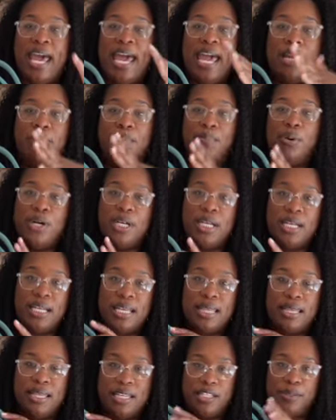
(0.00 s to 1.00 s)
and put it
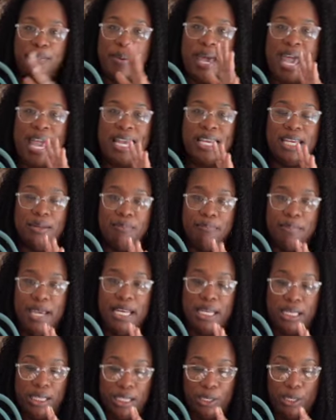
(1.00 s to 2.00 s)
in this bag and
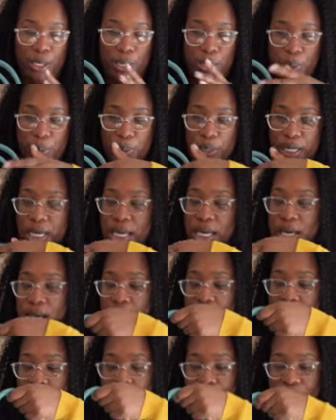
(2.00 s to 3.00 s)
made it their own.
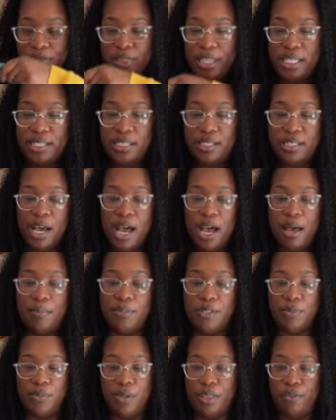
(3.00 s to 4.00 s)
This
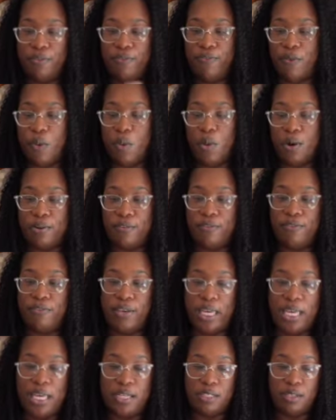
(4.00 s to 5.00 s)
comes with 4
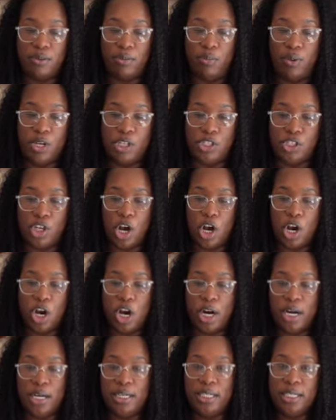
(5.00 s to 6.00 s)
feet, which
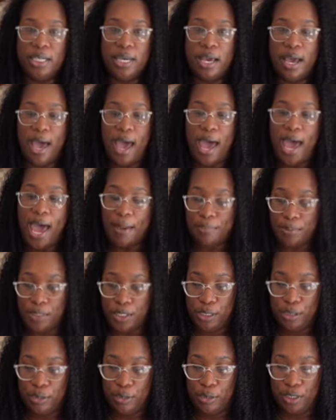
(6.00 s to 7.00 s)
are
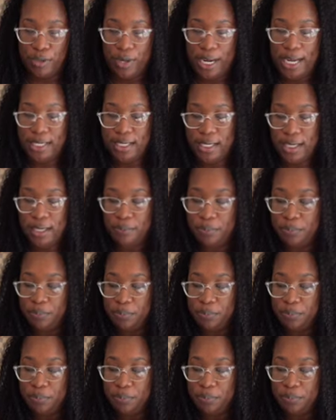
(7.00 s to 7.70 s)
absolutely great.